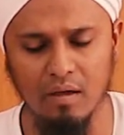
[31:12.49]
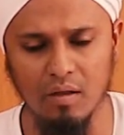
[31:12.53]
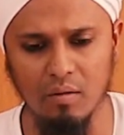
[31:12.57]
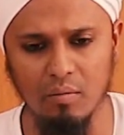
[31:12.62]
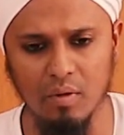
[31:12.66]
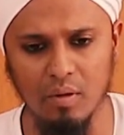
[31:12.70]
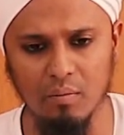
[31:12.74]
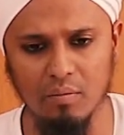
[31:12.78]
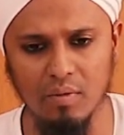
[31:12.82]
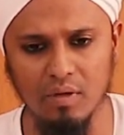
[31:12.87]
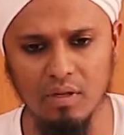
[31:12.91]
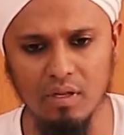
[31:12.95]

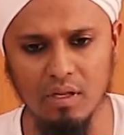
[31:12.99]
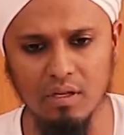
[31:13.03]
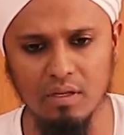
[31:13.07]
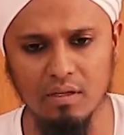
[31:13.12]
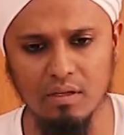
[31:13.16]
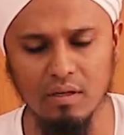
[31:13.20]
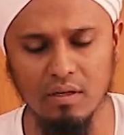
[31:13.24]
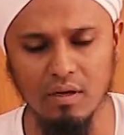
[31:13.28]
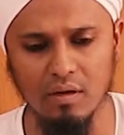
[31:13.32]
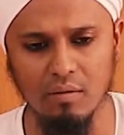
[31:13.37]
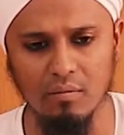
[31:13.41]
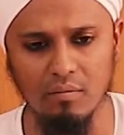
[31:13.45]
Remember
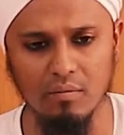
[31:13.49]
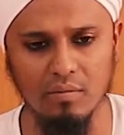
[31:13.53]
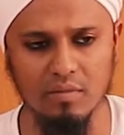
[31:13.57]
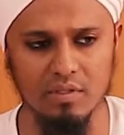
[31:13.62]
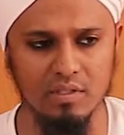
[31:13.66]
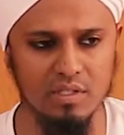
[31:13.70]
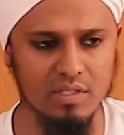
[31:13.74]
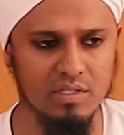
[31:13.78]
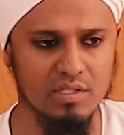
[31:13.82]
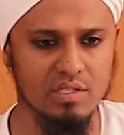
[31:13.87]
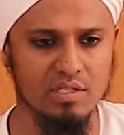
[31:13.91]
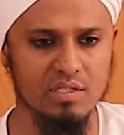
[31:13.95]
that
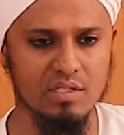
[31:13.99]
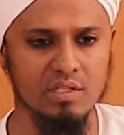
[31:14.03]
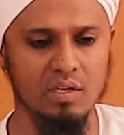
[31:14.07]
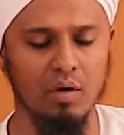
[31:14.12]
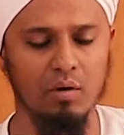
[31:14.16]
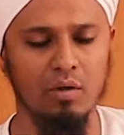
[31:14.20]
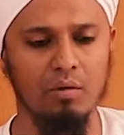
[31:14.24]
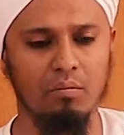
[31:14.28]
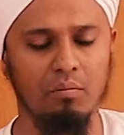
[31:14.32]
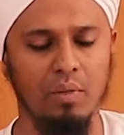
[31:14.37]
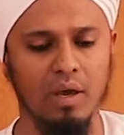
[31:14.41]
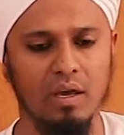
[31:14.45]
this is just
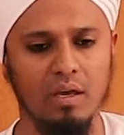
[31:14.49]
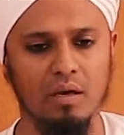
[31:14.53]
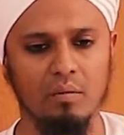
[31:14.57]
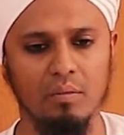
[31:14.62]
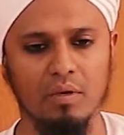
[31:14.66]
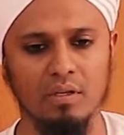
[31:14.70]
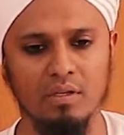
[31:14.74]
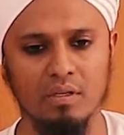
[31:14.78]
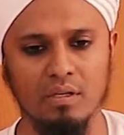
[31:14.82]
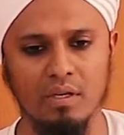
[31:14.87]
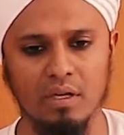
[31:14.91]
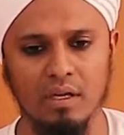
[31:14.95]
going back a
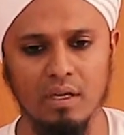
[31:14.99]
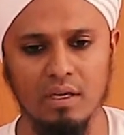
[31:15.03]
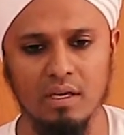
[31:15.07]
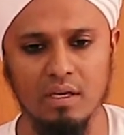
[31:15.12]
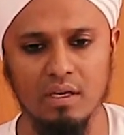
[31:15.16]
bit,